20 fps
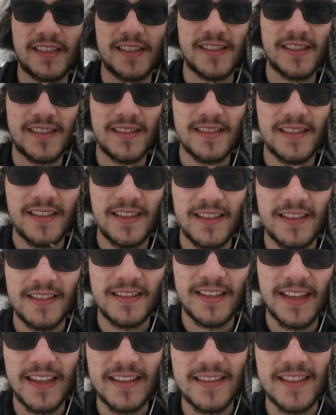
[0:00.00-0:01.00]
just
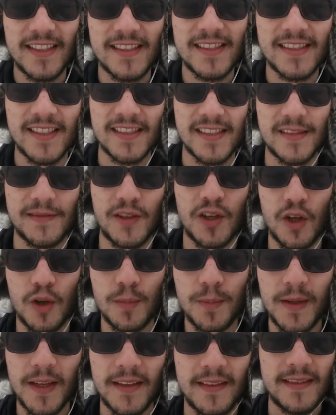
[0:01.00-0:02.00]
get that sense of
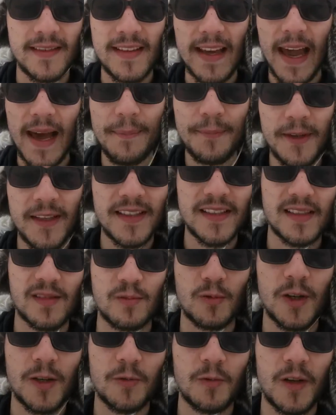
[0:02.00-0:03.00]
hope. And tapping is
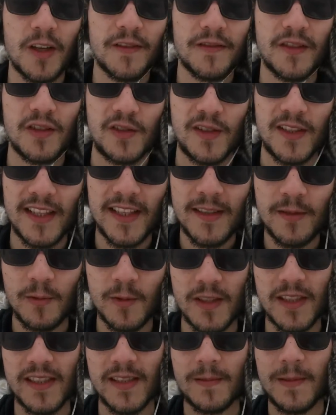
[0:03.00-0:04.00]
one way of doing it,
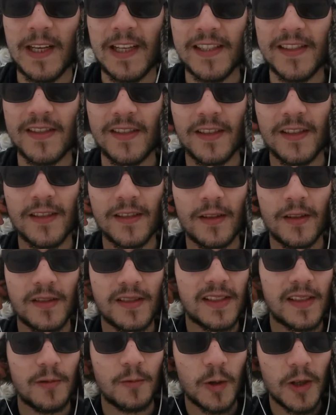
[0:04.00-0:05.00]
which is why I started
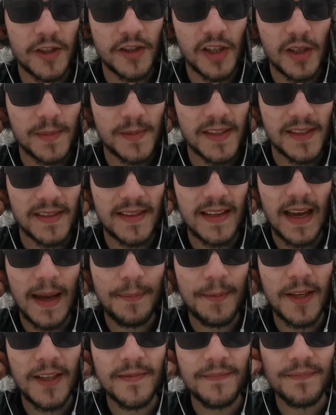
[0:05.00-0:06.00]
hosting workshops in
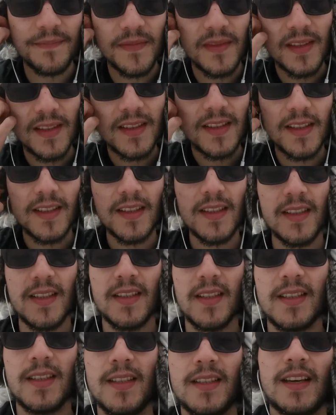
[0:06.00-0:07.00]
tapping.
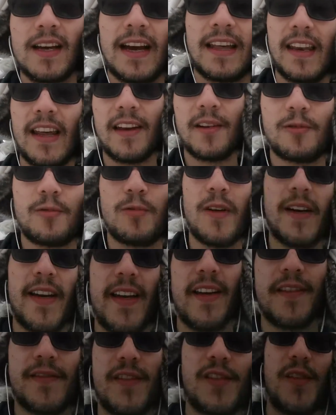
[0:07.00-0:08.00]
Another
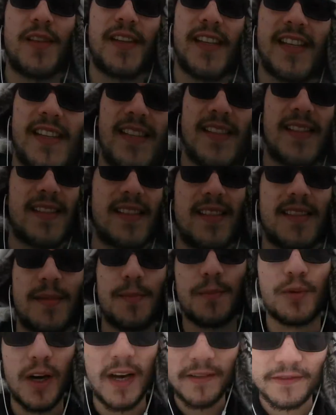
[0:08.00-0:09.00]
way of doing it is
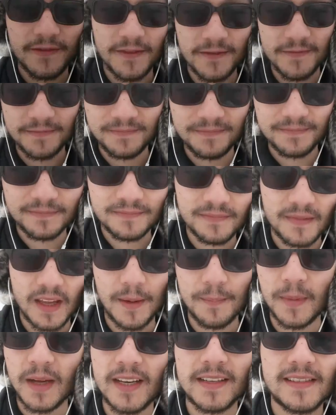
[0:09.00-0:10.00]
breath
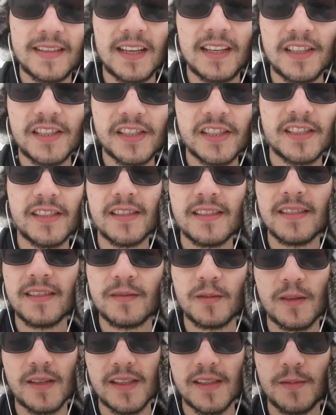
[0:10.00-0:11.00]
and meditation,
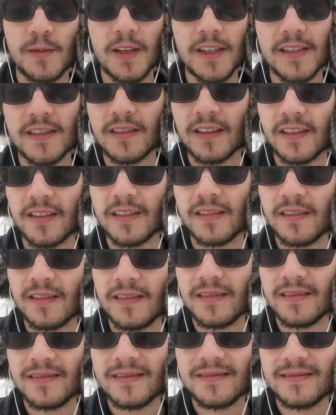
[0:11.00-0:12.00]
which is why I started
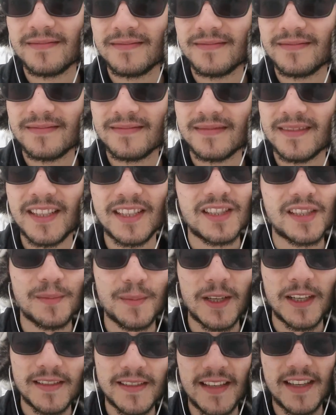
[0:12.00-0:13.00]

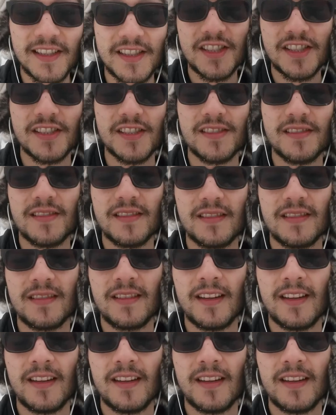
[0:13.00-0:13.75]
teaching meditation,